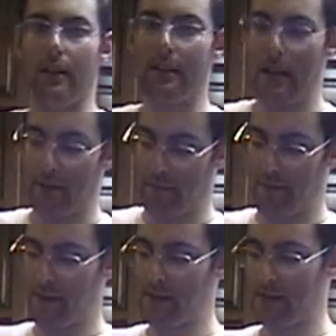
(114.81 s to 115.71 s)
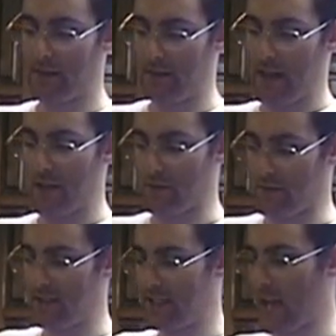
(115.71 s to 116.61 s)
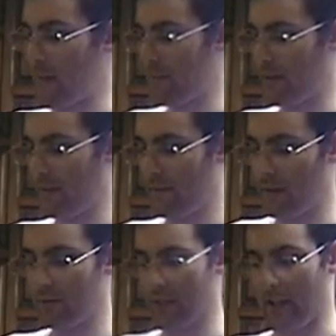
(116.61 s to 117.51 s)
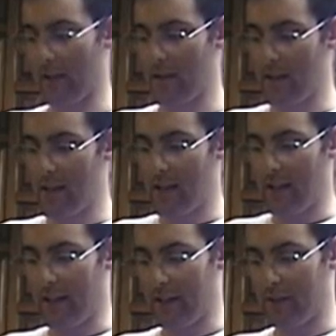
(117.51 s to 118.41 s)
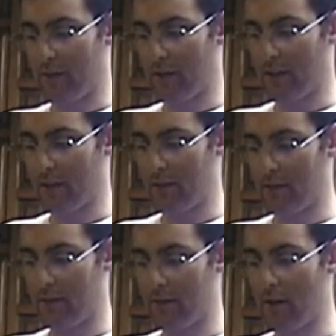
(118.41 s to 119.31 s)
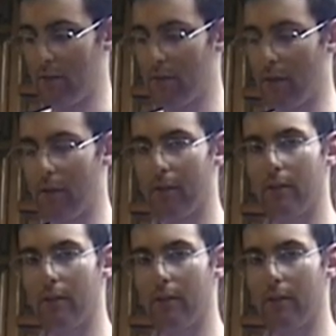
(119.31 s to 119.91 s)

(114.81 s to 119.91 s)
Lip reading: Now the first actual step of folding, you're going to note the